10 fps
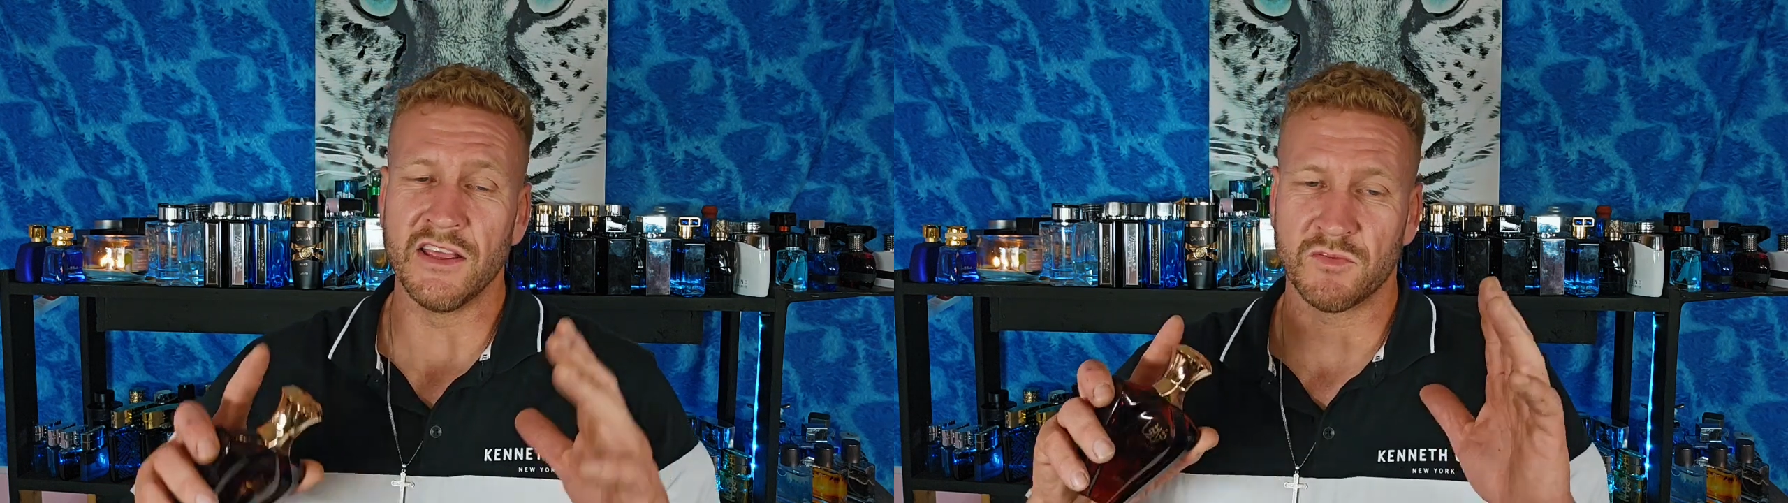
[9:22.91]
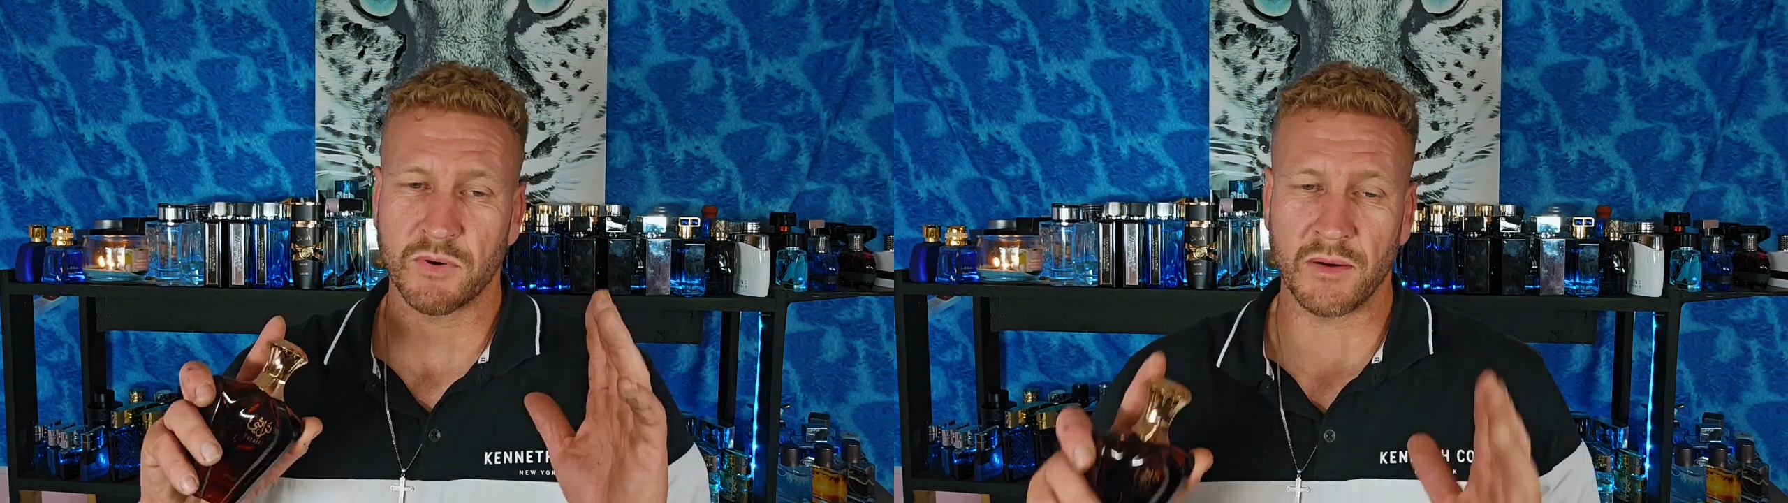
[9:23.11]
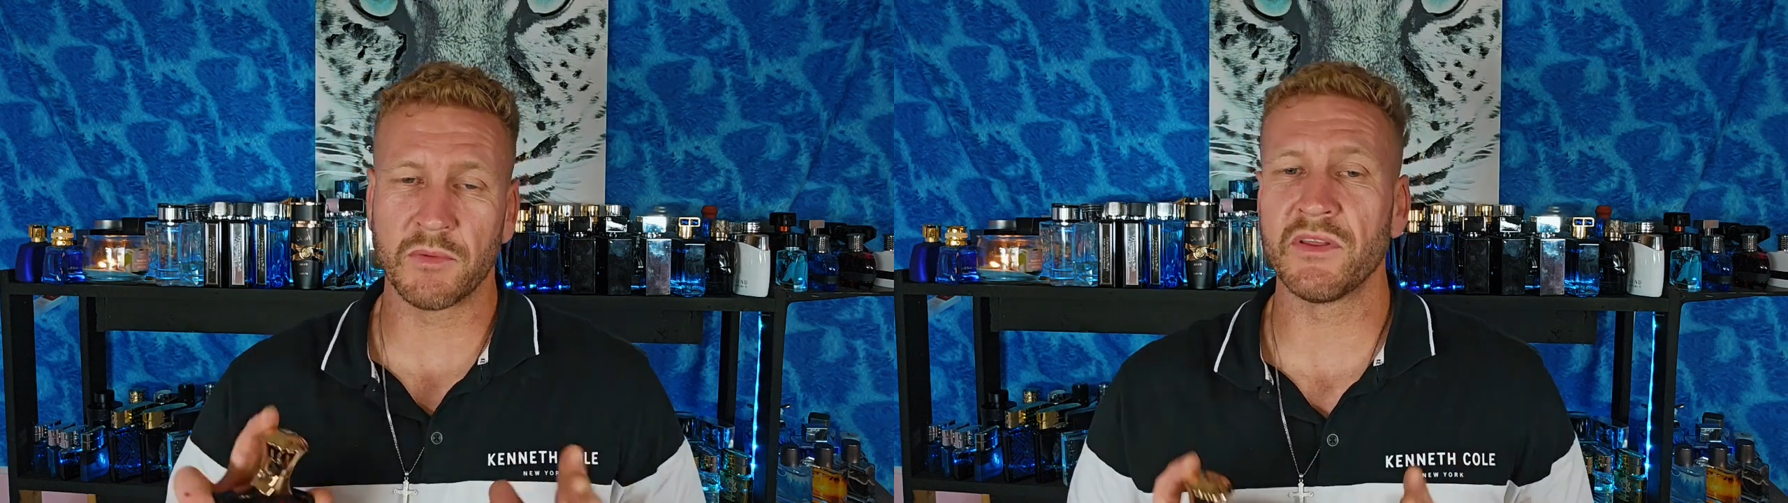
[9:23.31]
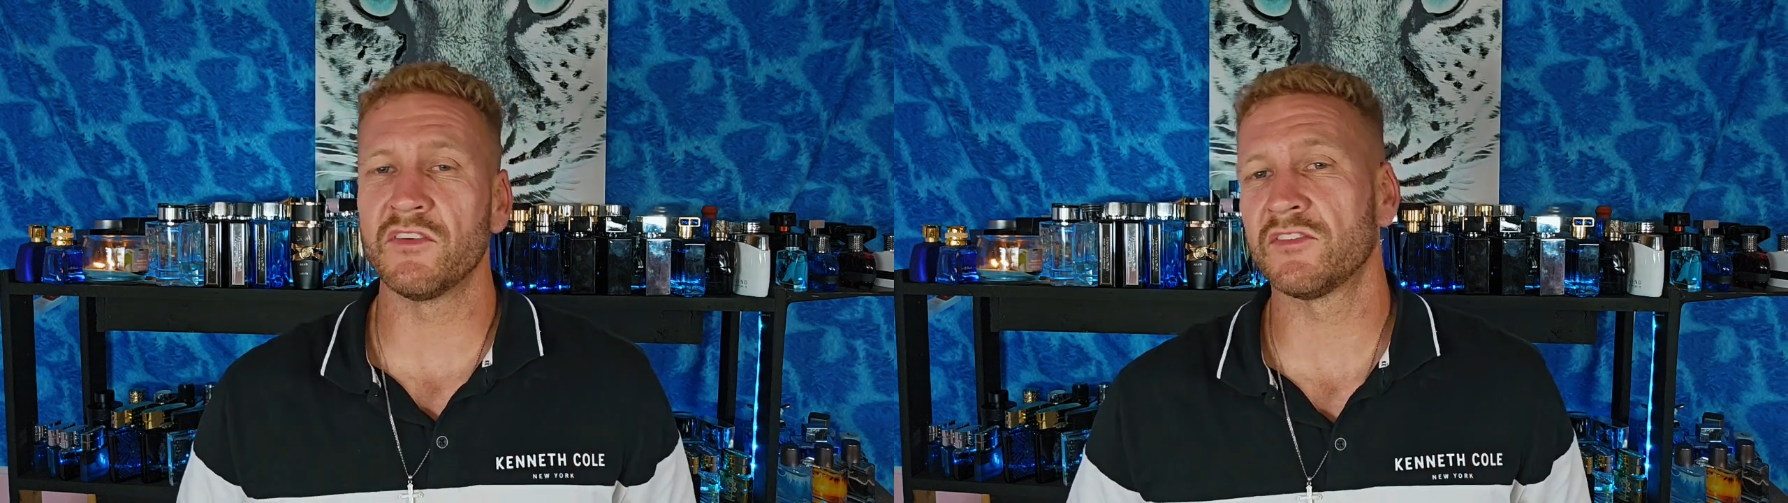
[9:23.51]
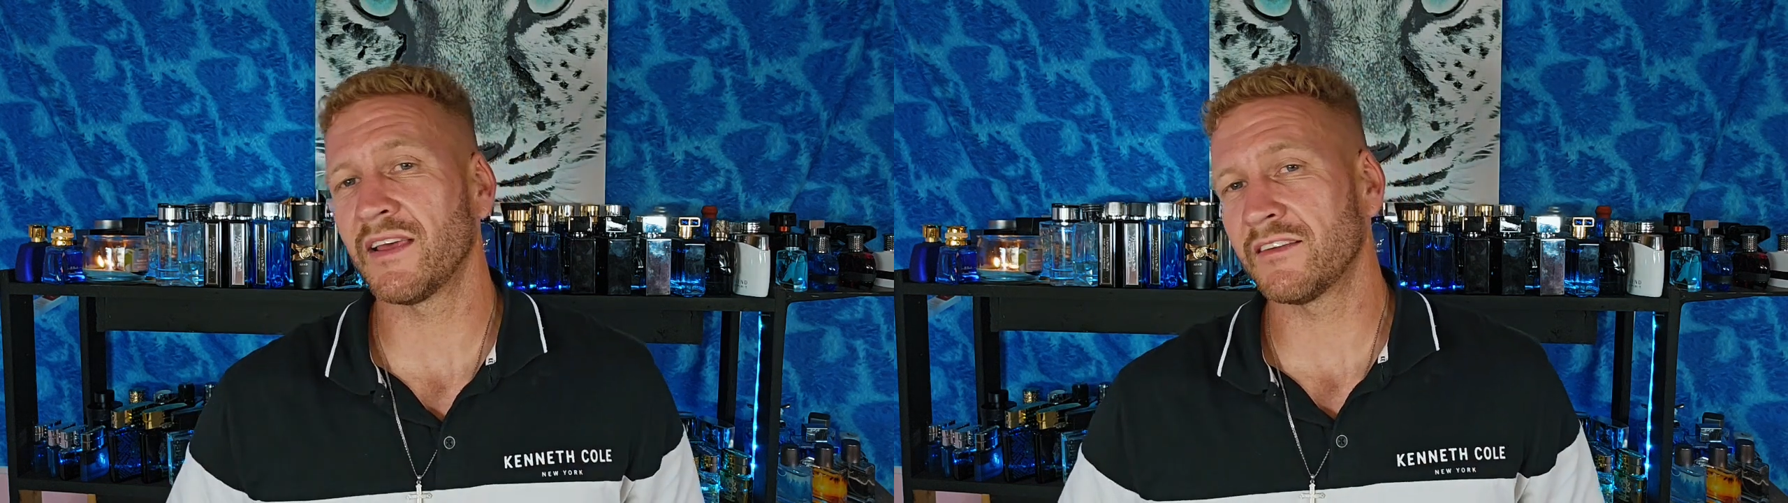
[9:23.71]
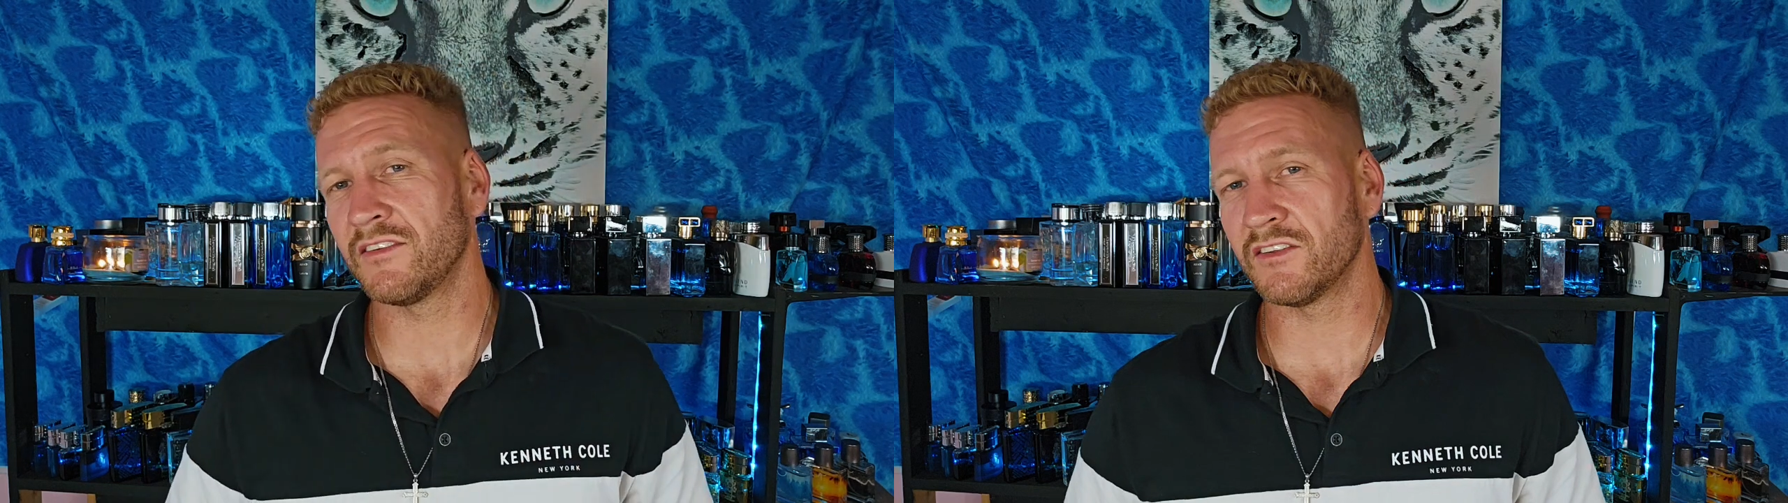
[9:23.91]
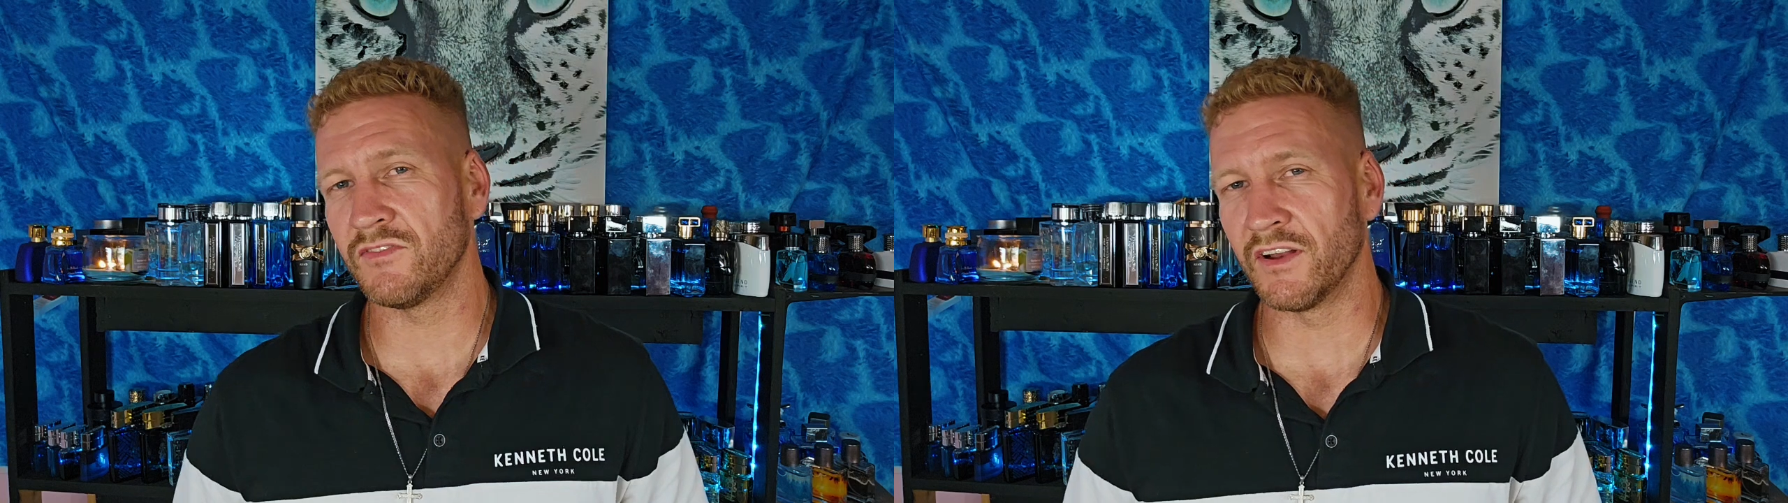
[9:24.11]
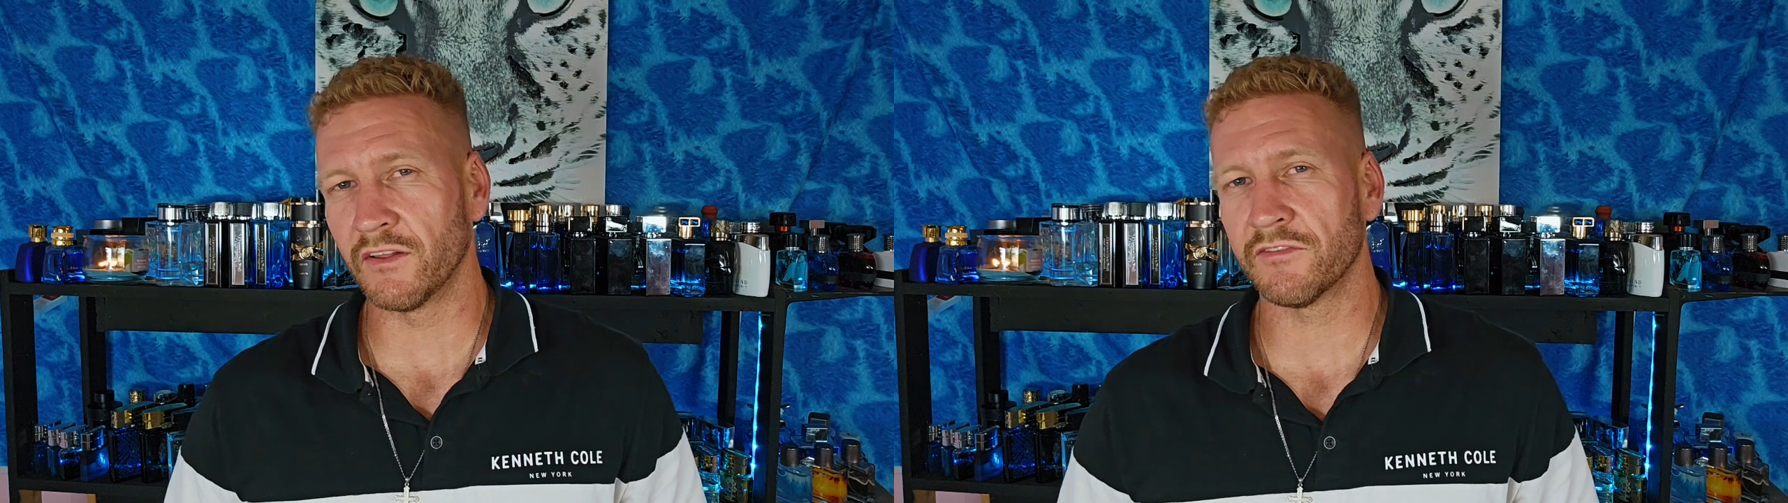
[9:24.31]
It's probably the
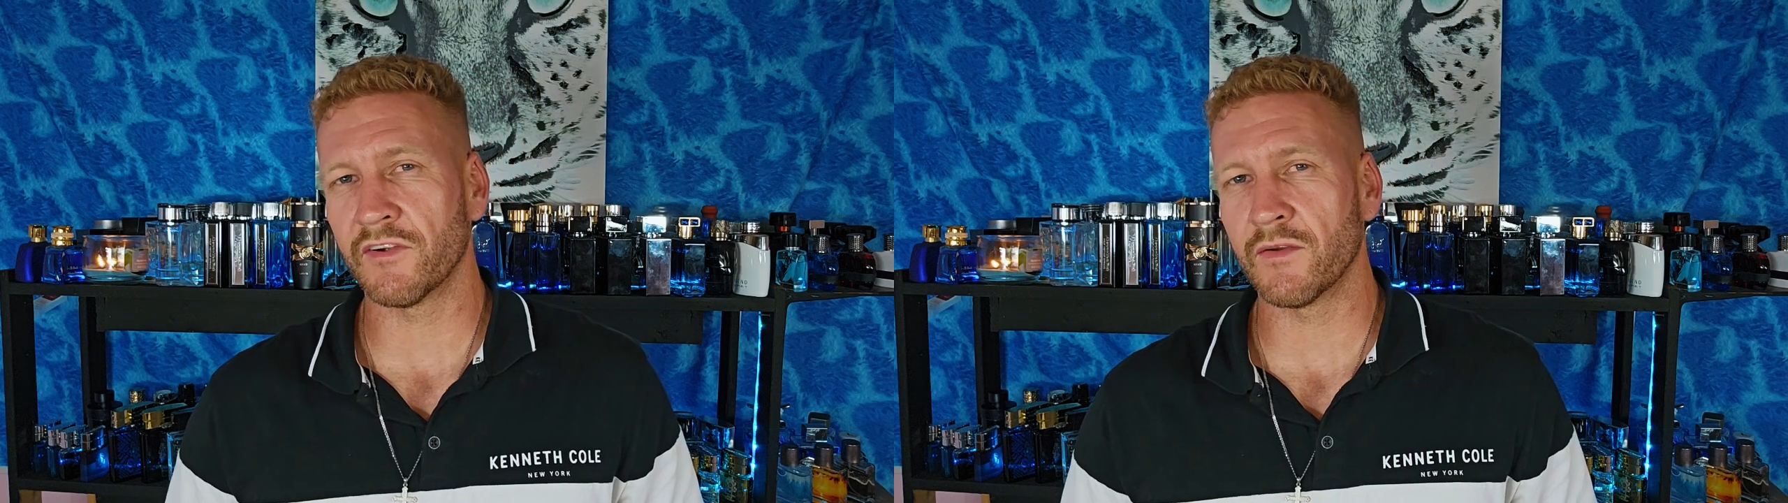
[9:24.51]
sexiest vanilla